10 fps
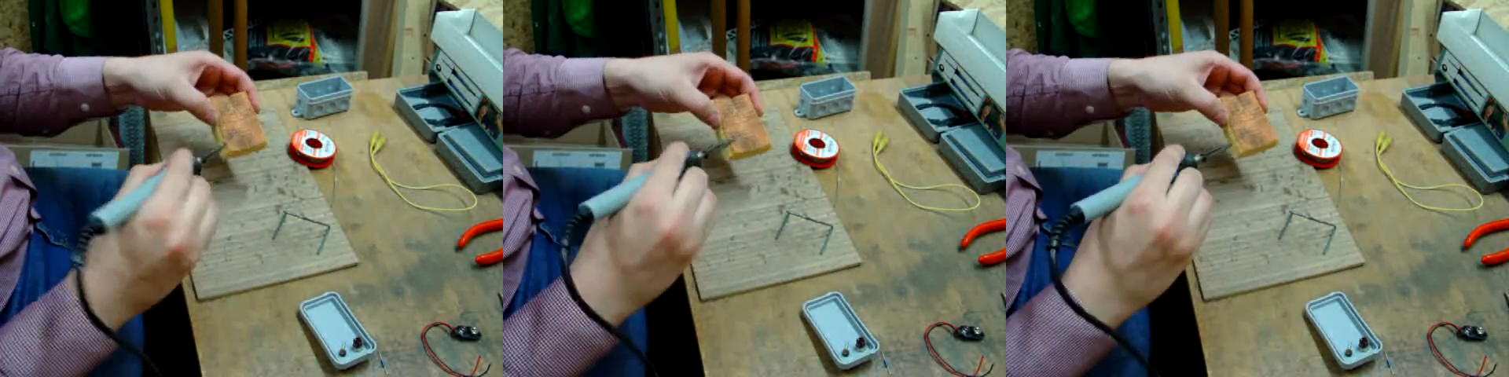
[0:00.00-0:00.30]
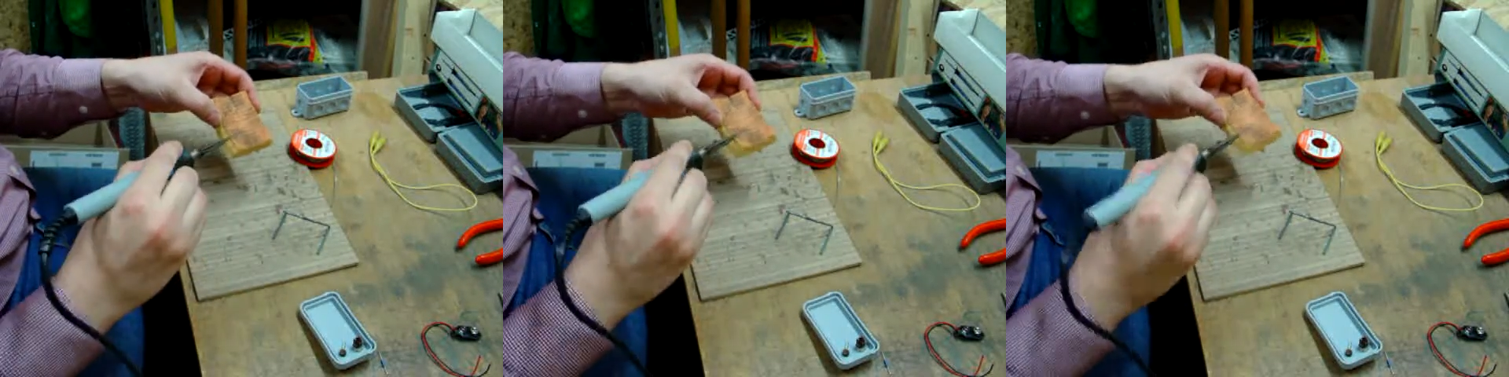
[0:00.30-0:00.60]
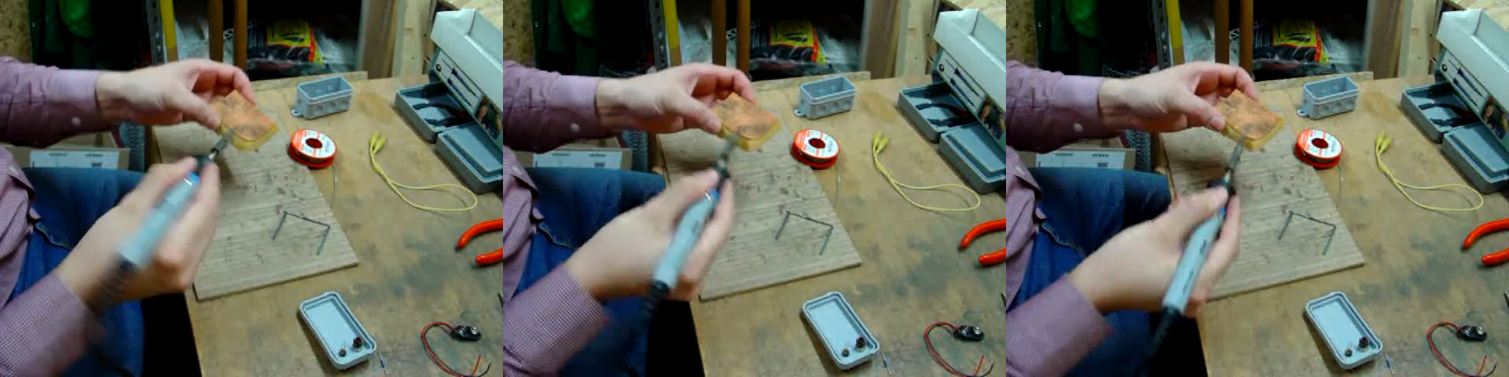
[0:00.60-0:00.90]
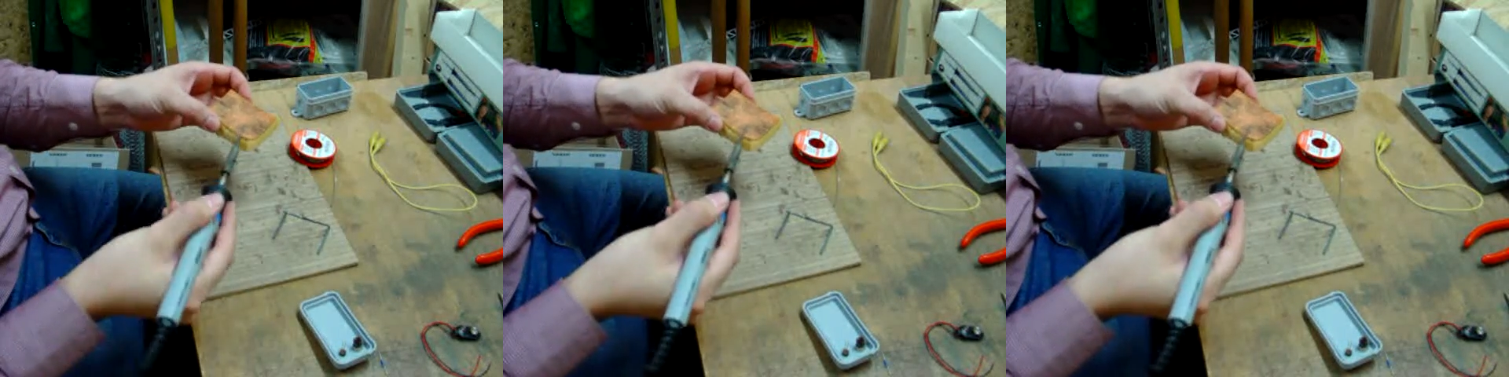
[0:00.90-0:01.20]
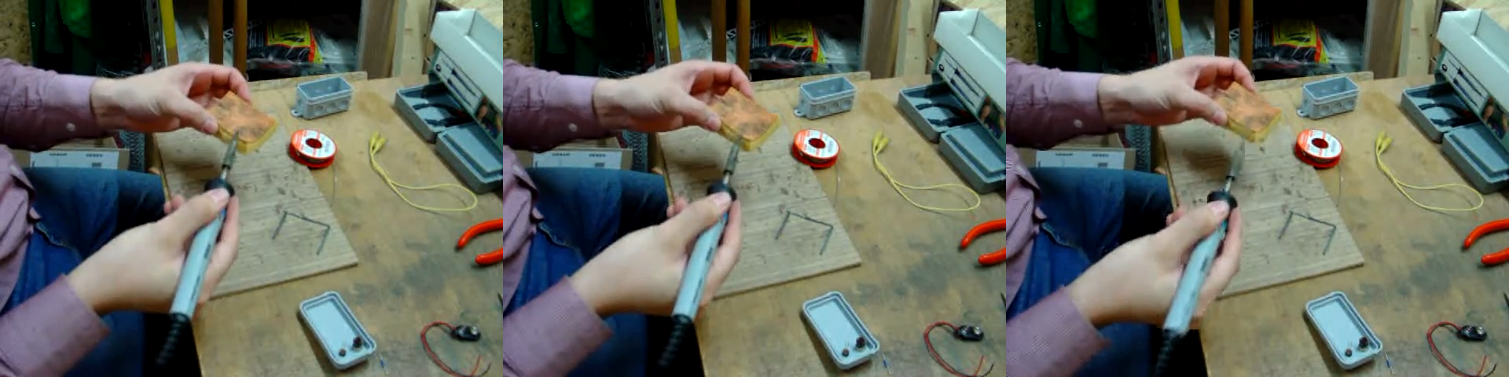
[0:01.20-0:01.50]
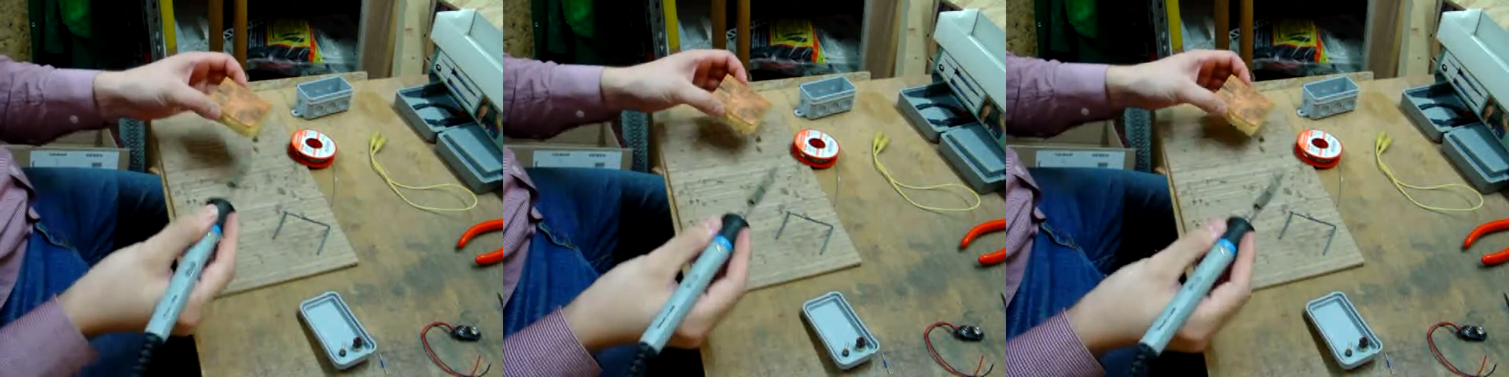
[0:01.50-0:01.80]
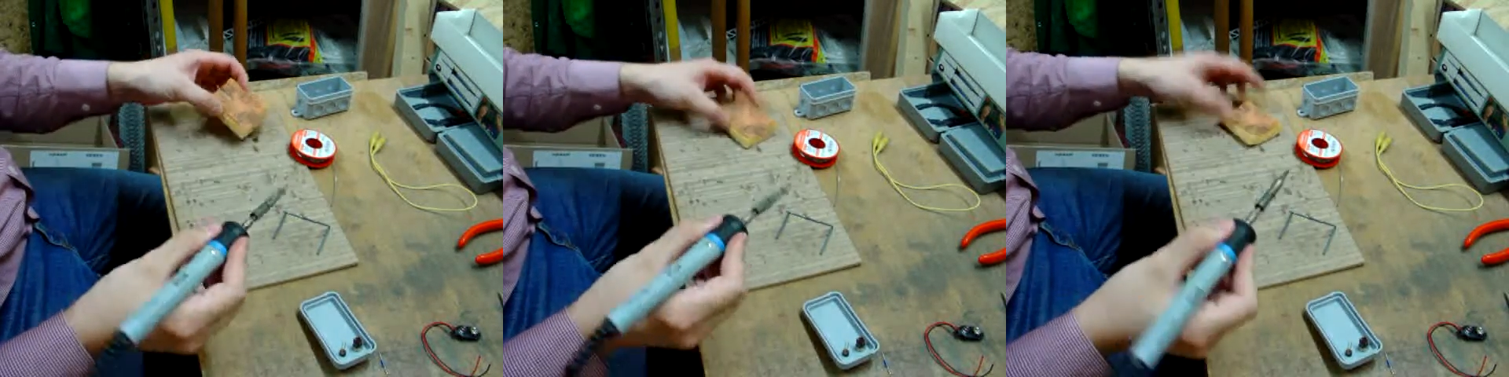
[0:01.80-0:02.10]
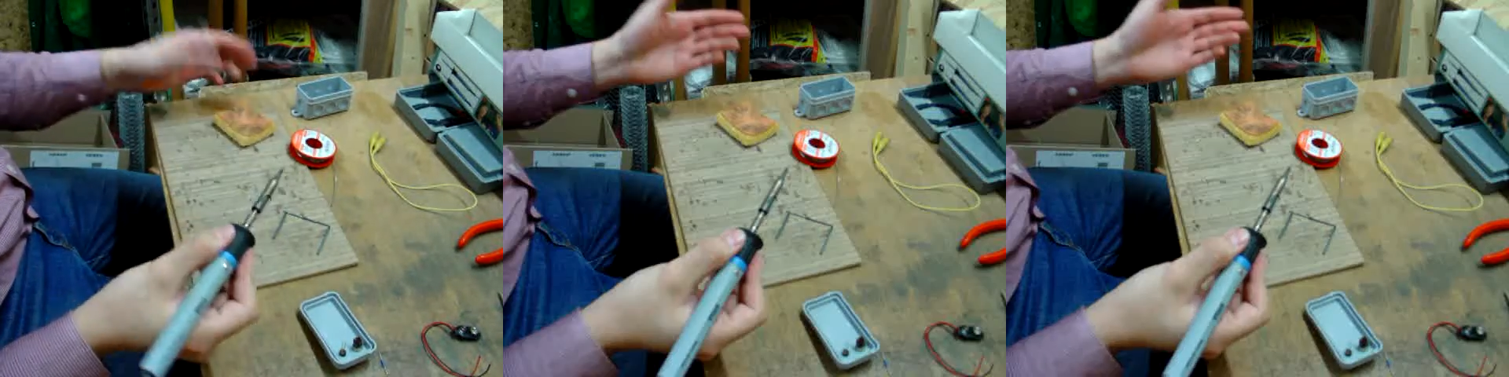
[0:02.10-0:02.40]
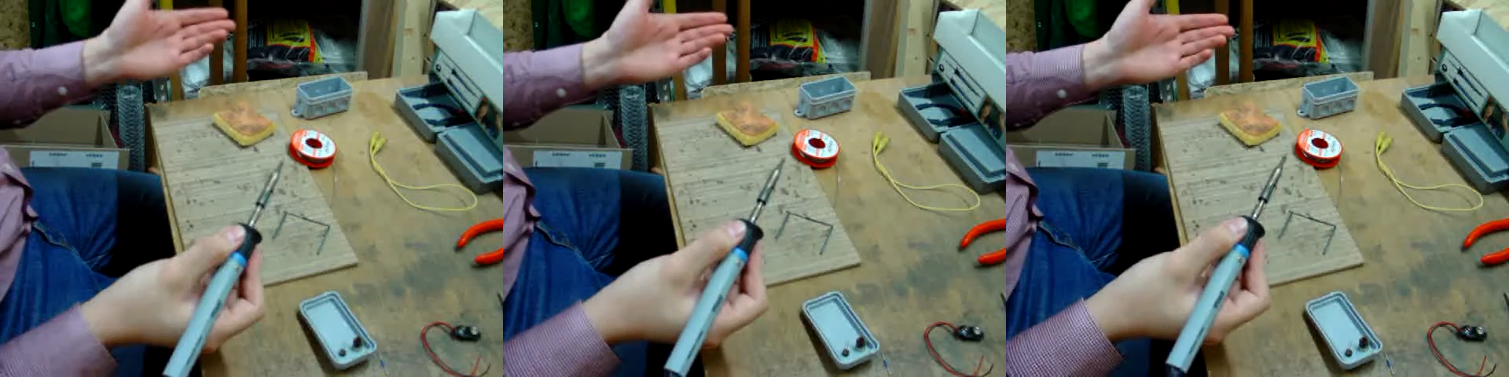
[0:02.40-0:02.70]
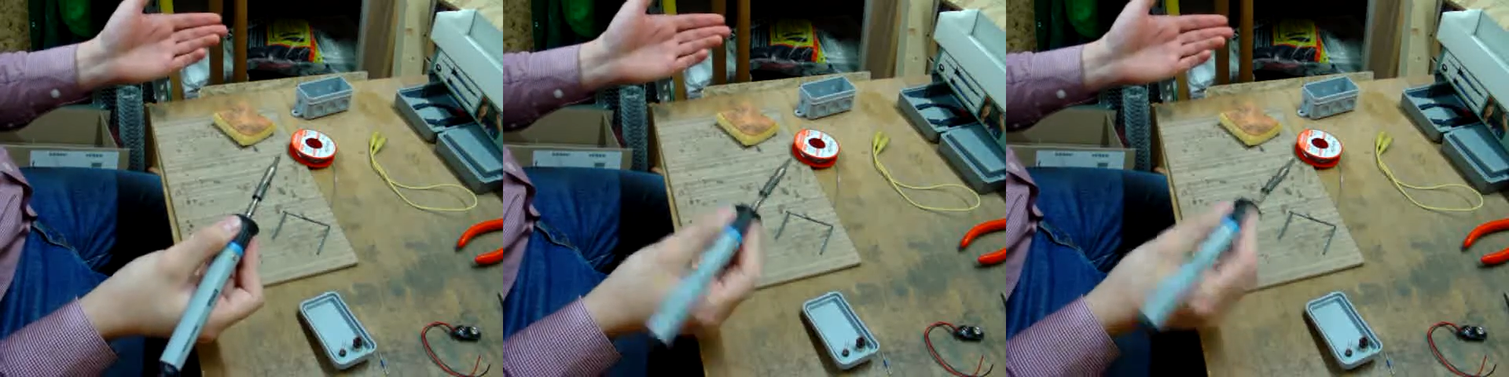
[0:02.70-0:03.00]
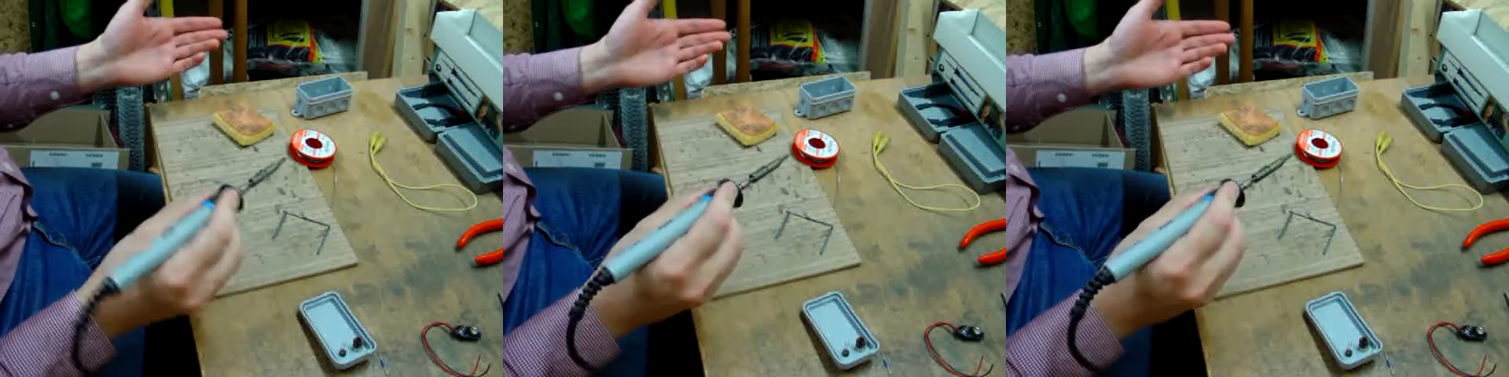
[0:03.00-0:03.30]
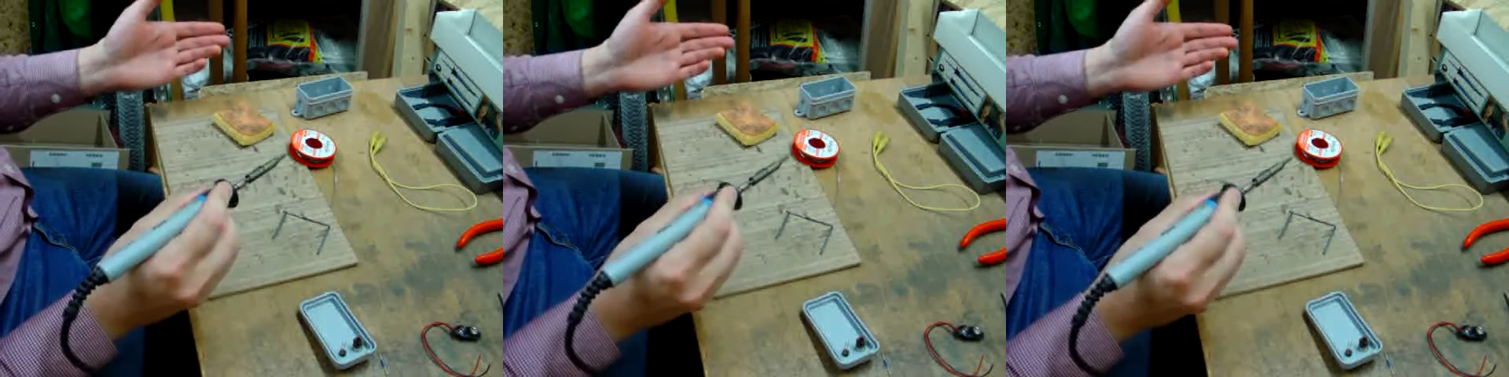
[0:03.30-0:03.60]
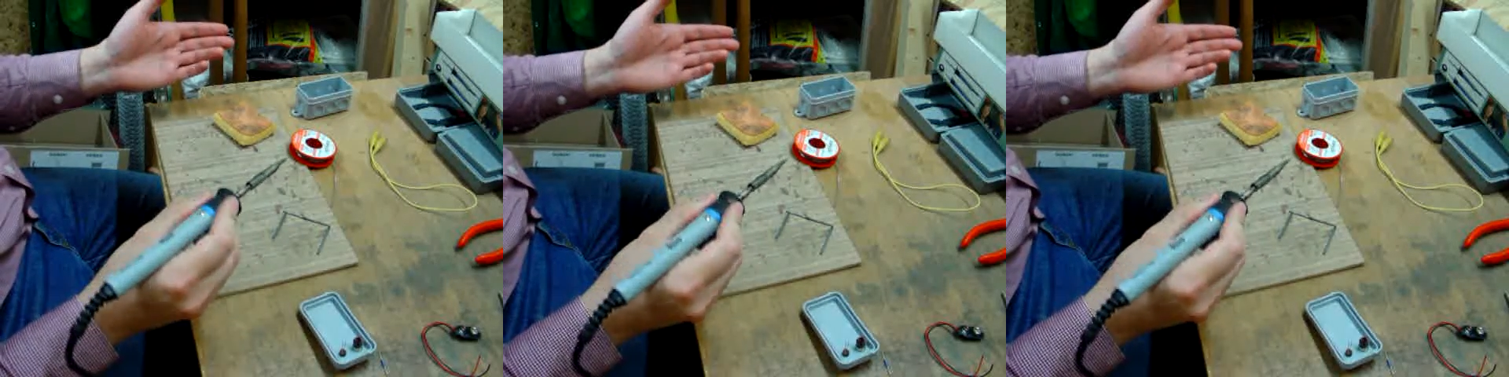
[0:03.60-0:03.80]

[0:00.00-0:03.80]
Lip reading: (no speaker visible)